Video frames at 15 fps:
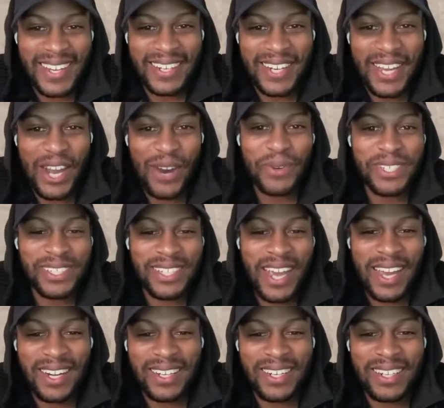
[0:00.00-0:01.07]
and now
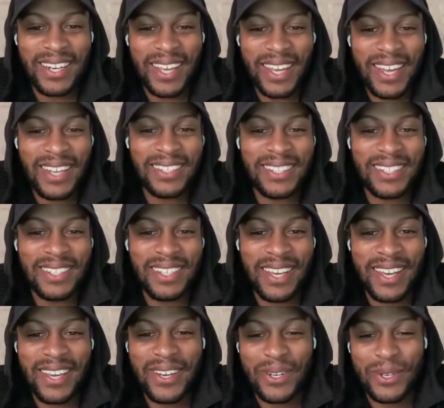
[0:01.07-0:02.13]
residing in the
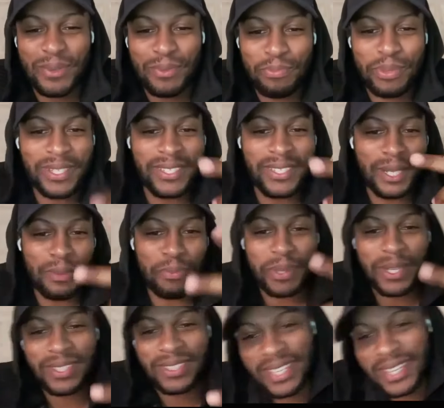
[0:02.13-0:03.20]
ATL. Peace
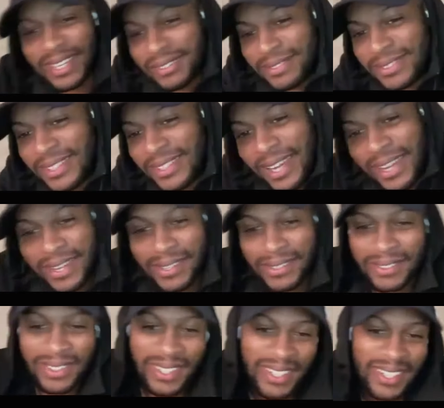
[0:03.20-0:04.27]
up, A Town
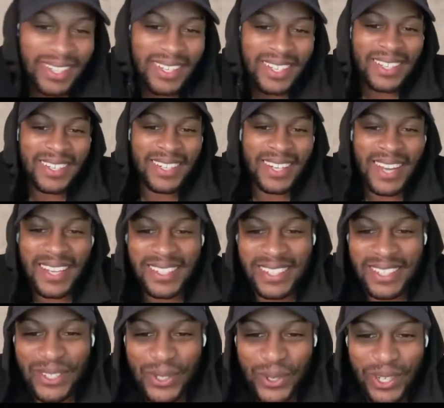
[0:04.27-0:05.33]
down.
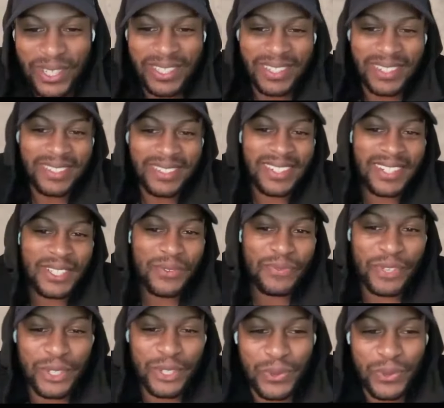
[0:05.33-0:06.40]
Najee Dorsey is a
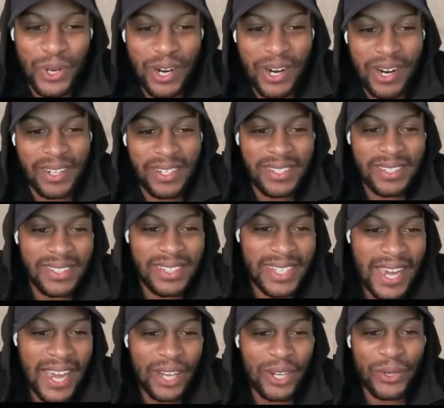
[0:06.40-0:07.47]
visual artist,
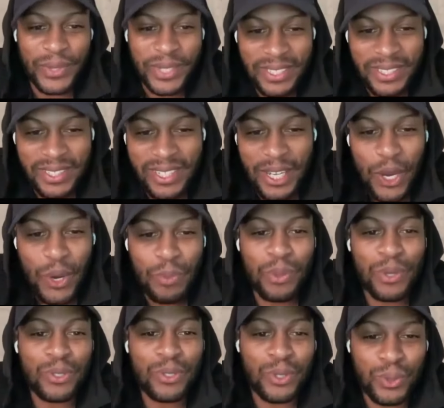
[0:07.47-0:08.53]
gallerist,
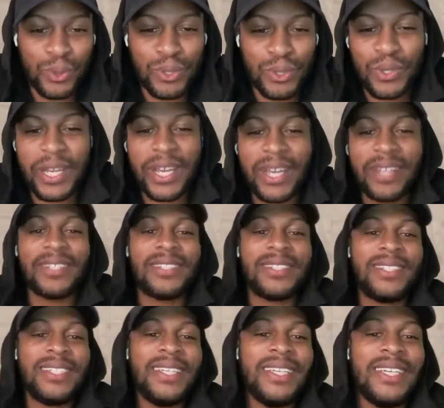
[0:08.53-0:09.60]
producer, and the
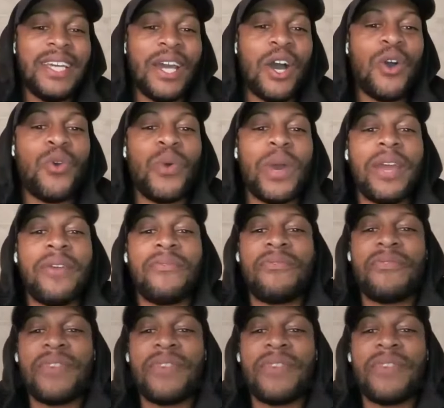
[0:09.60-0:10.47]
CEO and